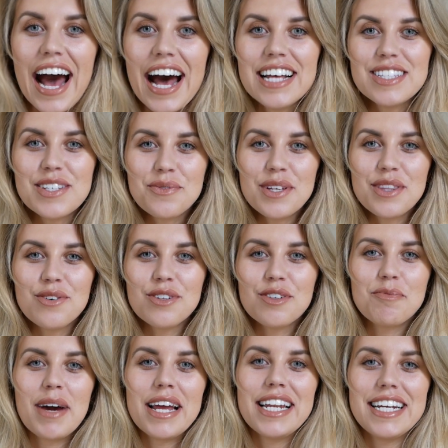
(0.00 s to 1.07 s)
As with all
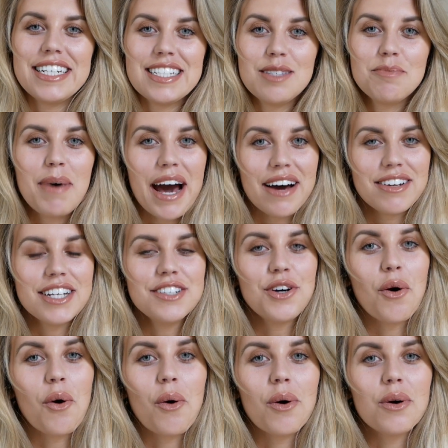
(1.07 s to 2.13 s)
of my latest Poundland
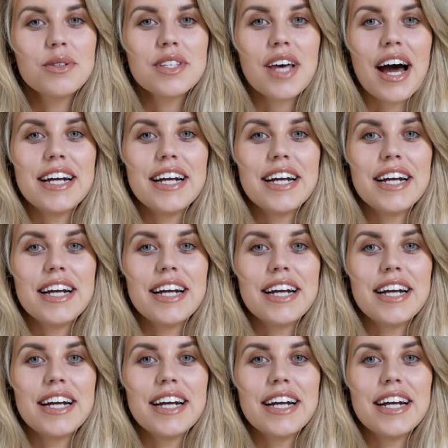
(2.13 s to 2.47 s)
hauls,